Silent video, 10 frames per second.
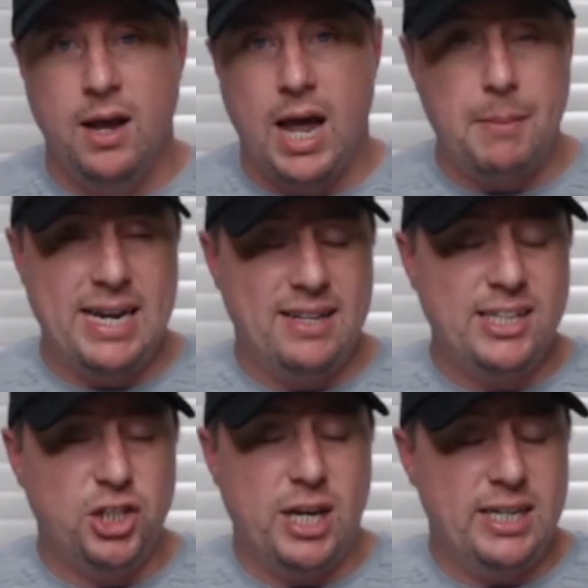I mean, that
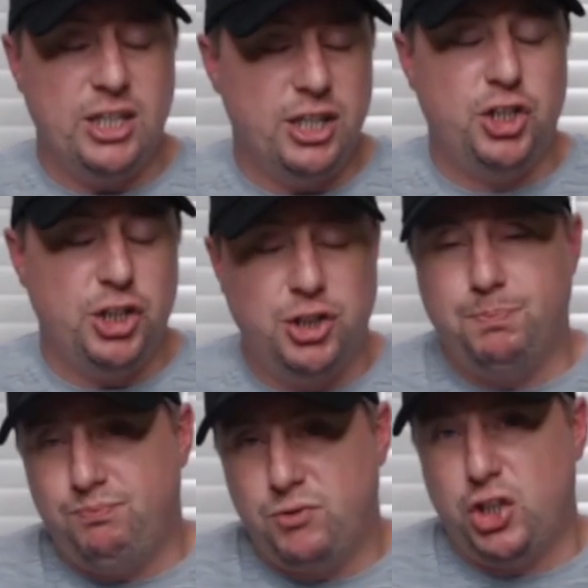just, it
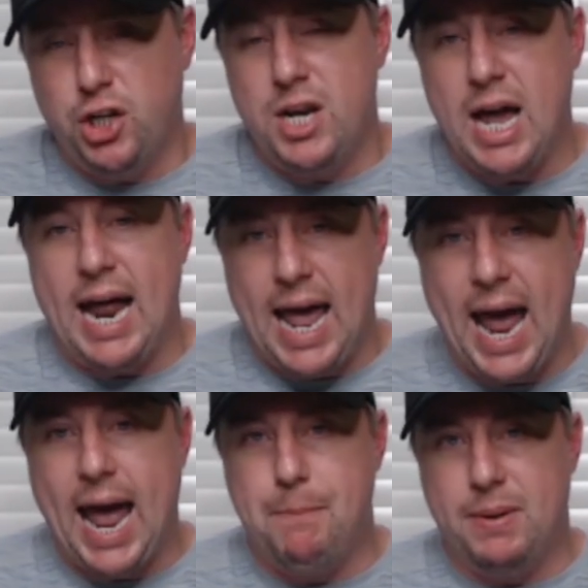just should not
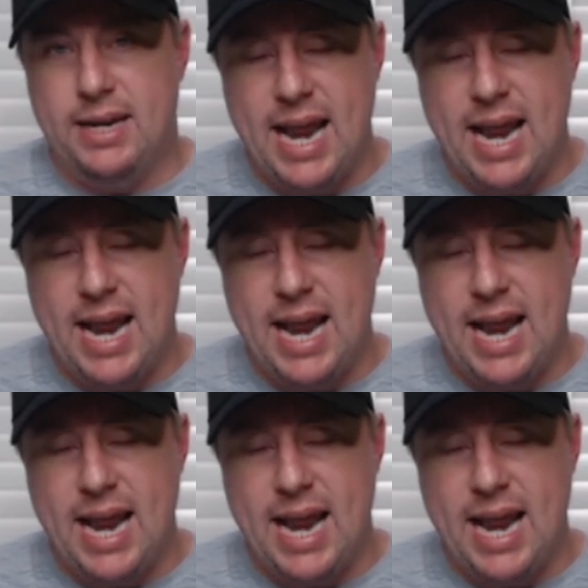happen.